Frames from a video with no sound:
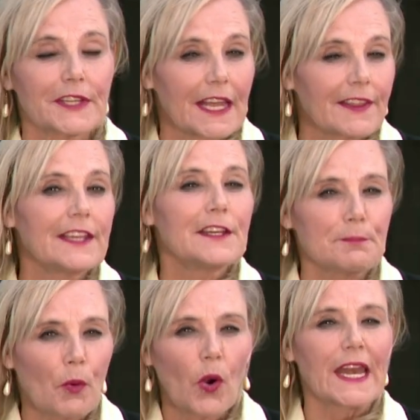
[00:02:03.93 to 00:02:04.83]
Now, they
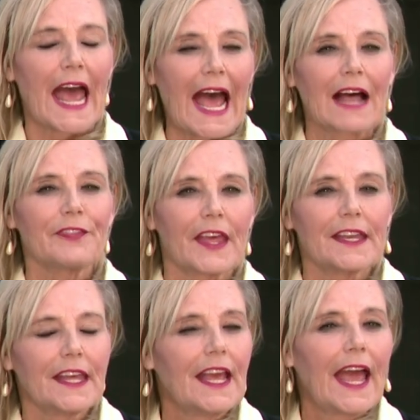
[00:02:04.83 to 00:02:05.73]
did point out
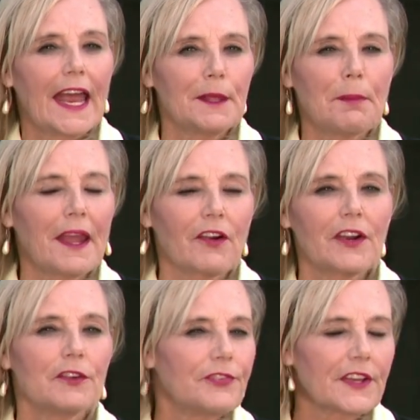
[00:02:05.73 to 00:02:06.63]
that any
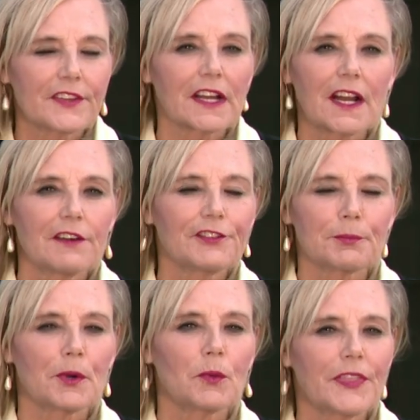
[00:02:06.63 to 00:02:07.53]
parent who feels
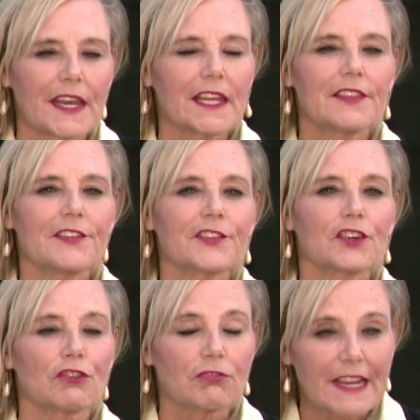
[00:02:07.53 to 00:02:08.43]
uncomfortable with any of this
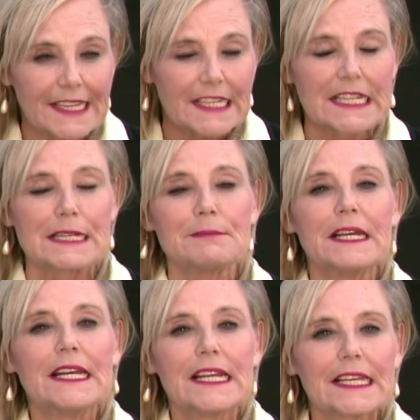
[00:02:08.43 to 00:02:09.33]
curriculum
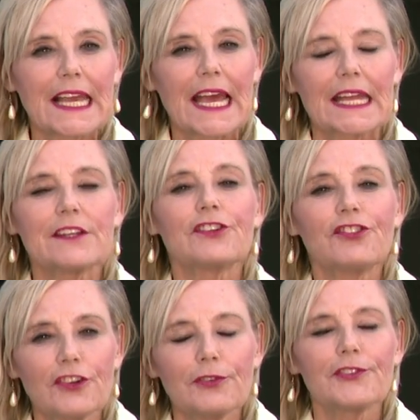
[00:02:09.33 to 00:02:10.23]
can
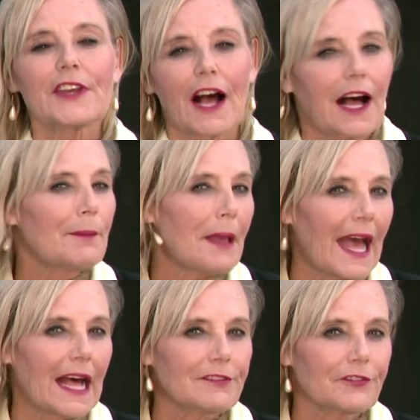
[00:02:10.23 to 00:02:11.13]
choose to opt
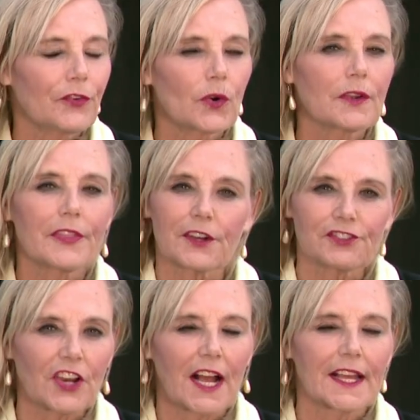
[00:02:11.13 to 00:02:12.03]
out for their
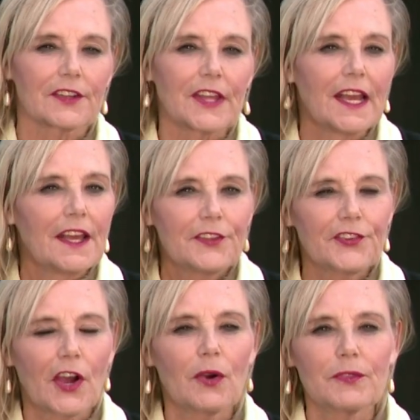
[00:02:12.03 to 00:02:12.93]
child.
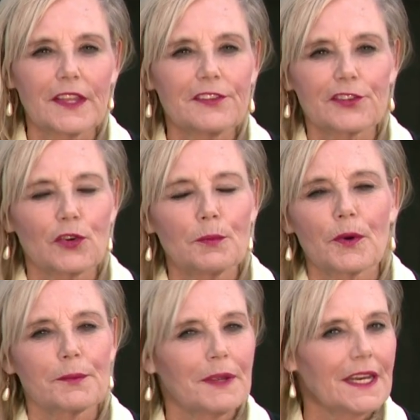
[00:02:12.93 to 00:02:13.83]
So this school
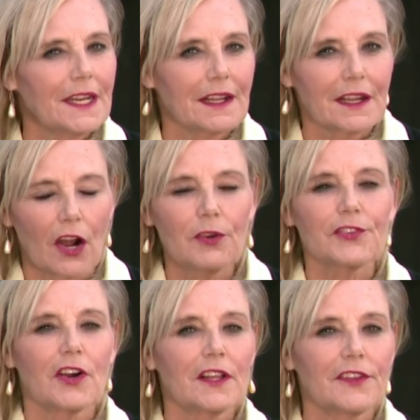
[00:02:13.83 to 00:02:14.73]
board meeting goes
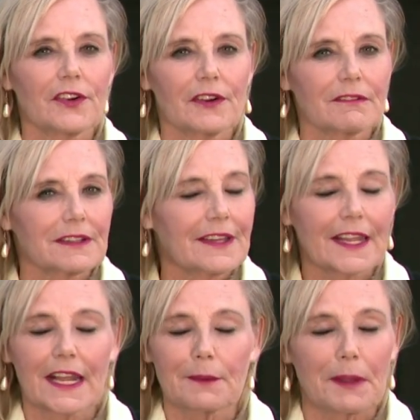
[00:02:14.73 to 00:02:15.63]
on. They're
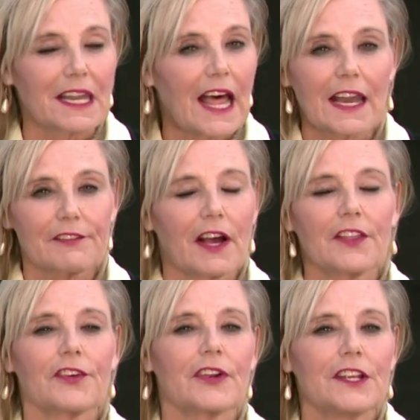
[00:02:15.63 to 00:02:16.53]
taking up a lot of
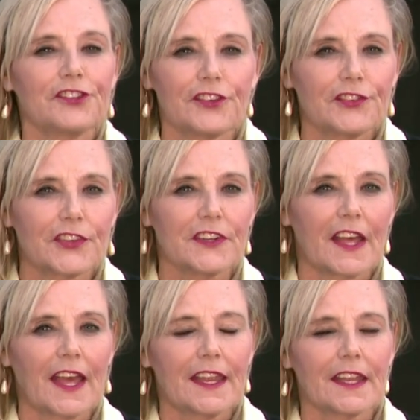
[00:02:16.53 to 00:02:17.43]
other issues
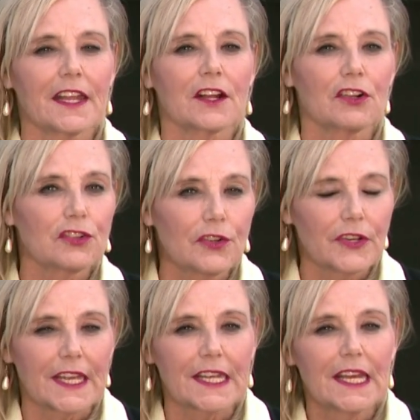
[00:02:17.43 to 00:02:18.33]
today,
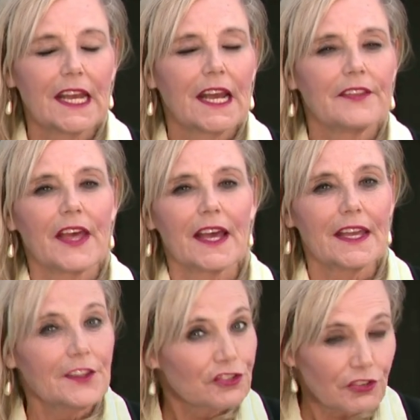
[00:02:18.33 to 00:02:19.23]
including the
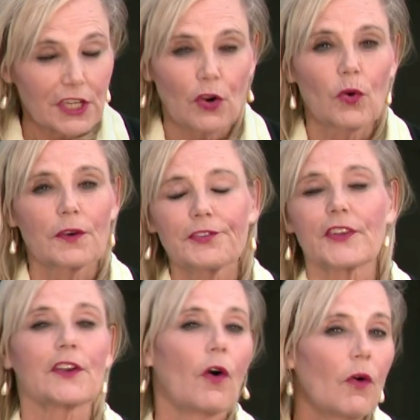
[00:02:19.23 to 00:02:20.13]
history course
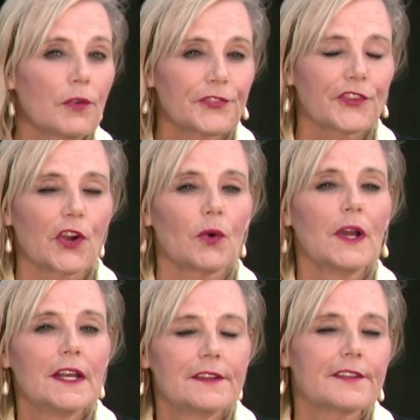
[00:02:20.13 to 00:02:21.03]
and also
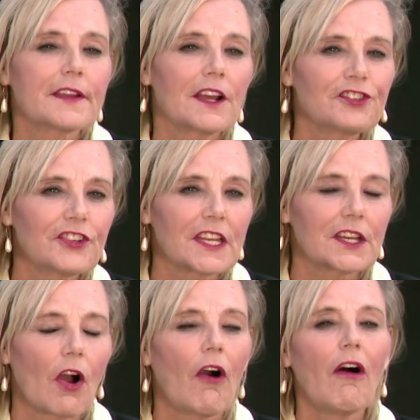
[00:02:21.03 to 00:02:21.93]

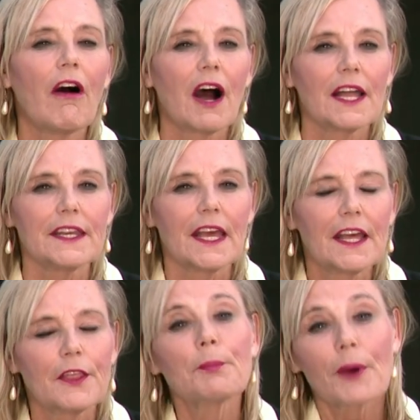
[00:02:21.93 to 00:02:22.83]
discussion on
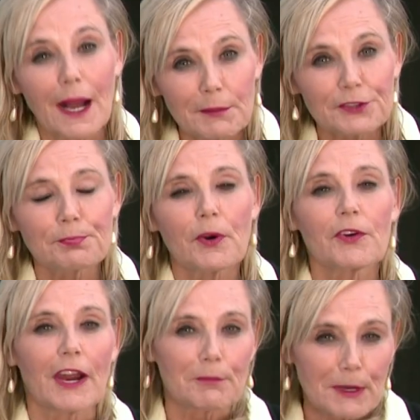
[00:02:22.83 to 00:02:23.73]
the Promise
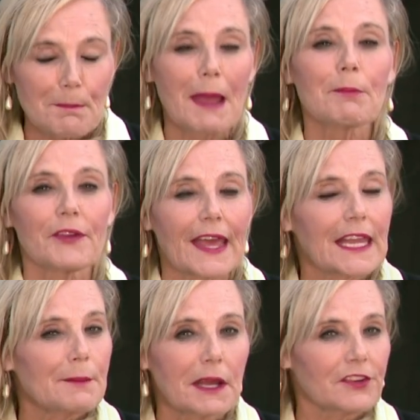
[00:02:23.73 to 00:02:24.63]
Program Remember, that
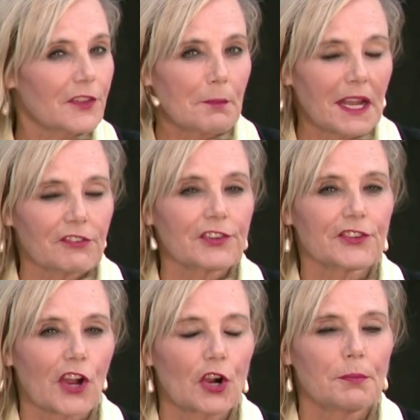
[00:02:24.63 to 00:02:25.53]
came under the
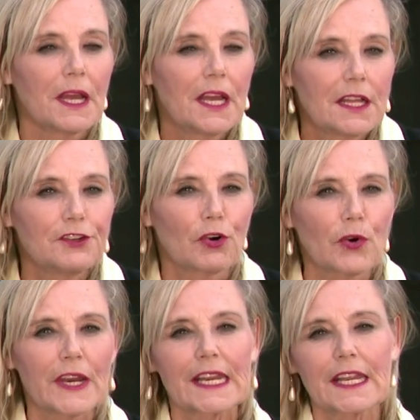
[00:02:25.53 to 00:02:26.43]
microscope
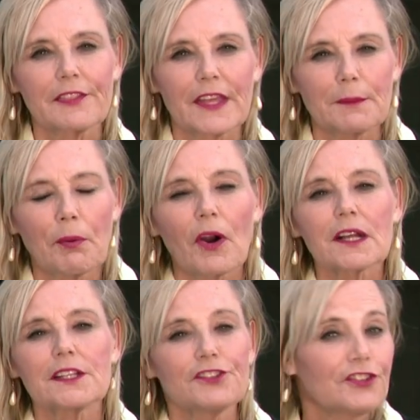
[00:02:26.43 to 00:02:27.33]
during the
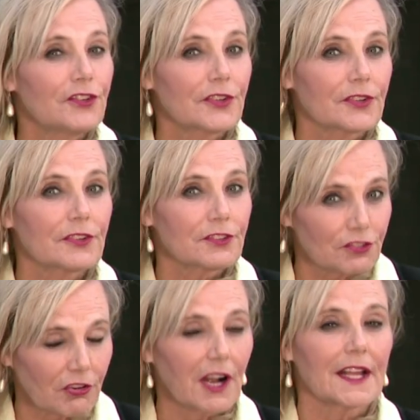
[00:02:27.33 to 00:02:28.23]
Parkland shooter
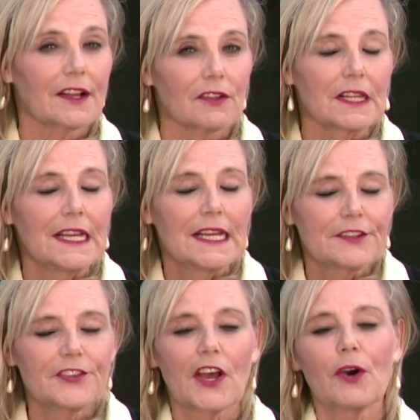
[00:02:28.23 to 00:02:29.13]
trial.
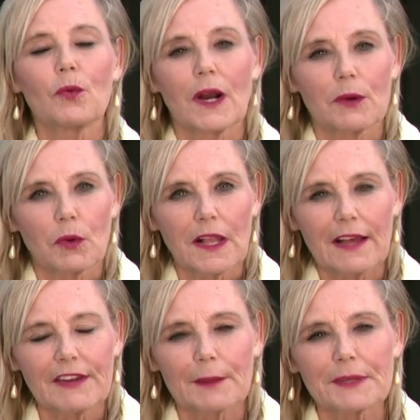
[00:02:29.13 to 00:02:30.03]
So uh, we'll
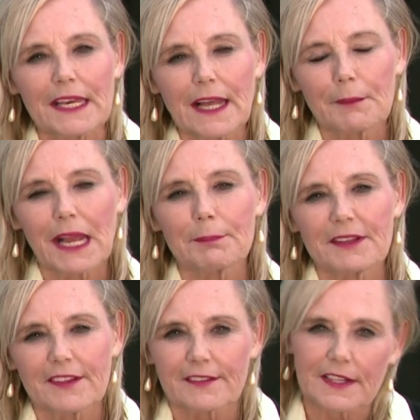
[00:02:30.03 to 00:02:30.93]
have an update coming up
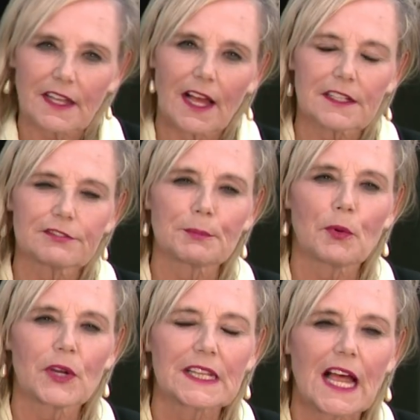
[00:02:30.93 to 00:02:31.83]
at 6 o'clock.
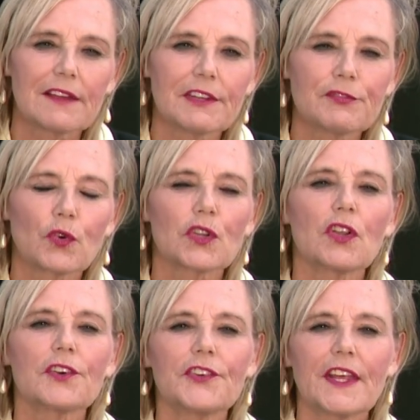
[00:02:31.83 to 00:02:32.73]
Reporting live in Fort
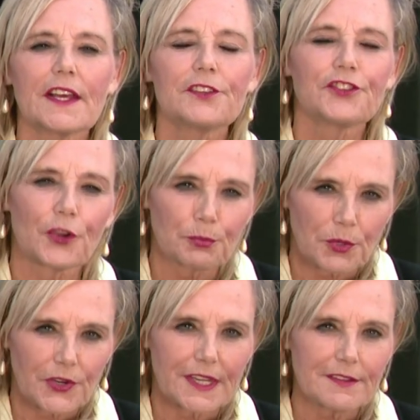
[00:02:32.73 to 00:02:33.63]
Lauderdale, Joan
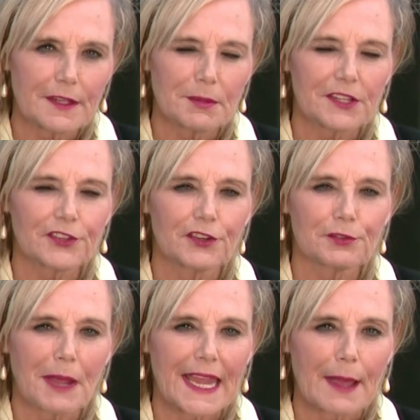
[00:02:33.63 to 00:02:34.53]
Murray, CBS
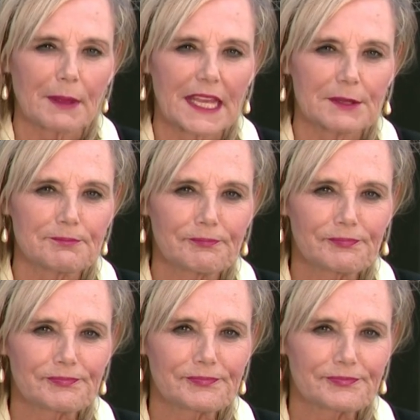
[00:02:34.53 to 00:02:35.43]
News, Miami.
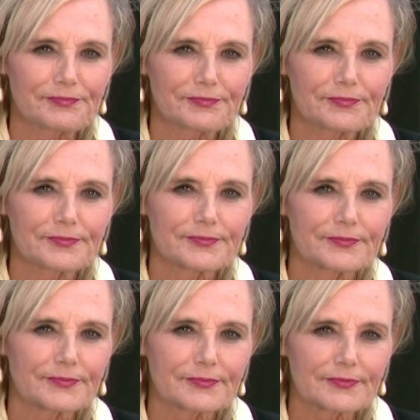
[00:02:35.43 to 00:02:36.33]
Well, things
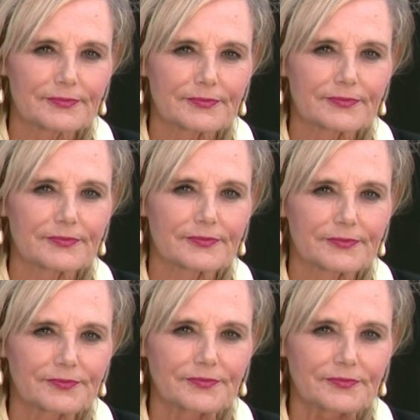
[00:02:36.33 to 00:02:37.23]
really got heated during
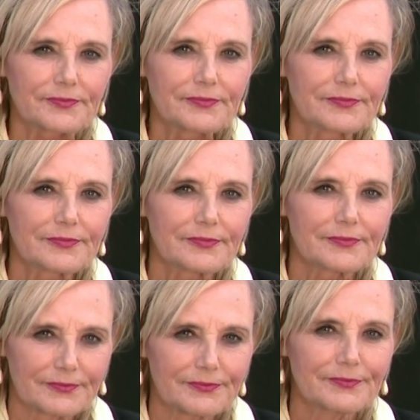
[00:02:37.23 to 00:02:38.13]
that meeting, Joan.
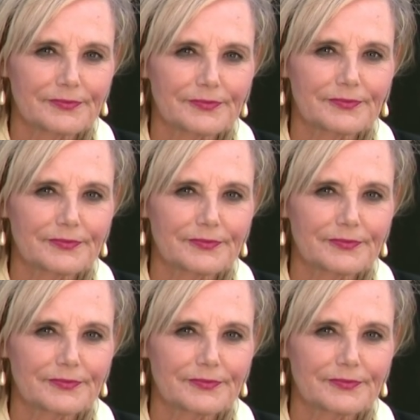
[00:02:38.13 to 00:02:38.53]
Thanks a lot.